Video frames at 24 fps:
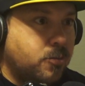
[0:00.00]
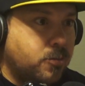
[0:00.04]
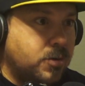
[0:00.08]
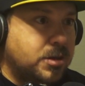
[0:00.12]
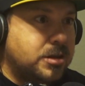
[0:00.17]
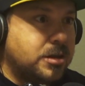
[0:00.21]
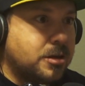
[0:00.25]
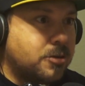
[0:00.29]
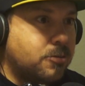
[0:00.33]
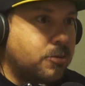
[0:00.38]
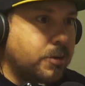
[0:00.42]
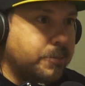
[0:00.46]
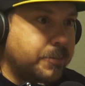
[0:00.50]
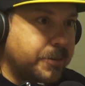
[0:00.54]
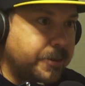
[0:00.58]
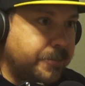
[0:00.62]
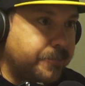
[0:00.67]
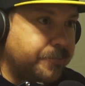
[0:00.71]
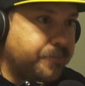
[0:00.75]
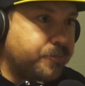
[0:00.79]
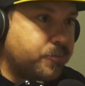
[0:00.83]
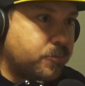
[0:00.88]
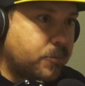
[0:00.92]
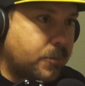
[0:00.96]
With equipment.
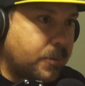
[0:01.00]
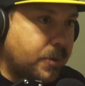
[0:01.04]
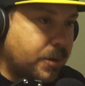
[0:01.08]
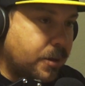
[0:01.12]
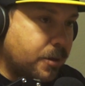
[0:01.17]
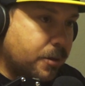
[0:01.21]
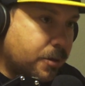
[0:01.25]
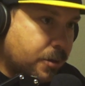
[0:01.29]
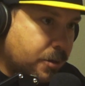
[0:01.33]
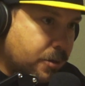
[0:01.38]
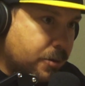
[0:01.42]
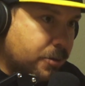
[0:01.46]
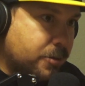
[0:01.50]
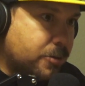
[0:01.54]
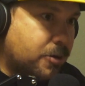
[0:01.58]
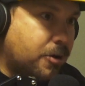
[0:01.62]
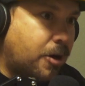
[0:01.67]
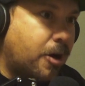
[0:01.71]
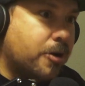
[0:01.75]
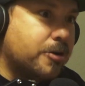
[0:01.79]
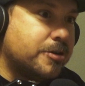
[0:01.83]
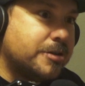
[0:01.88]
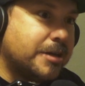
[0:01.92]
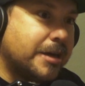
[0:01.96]

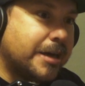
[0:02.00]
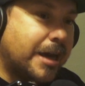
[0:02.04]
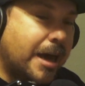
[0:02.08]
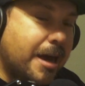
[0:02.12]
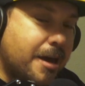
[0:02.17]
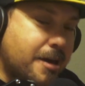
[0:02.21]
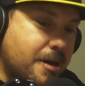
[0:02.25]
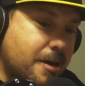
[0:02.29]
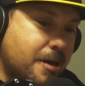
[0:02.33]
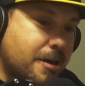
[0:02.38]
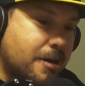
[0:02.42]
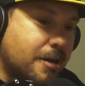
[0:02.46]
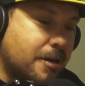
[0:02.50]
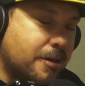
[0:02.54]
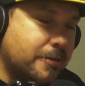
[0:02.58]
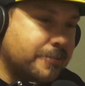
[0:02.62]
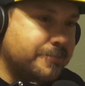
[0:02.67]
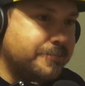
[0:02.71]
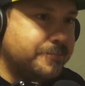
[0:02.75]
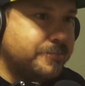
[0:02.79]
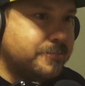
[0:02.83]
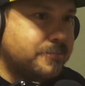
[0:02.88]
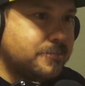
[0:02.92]
Carter's like, hey,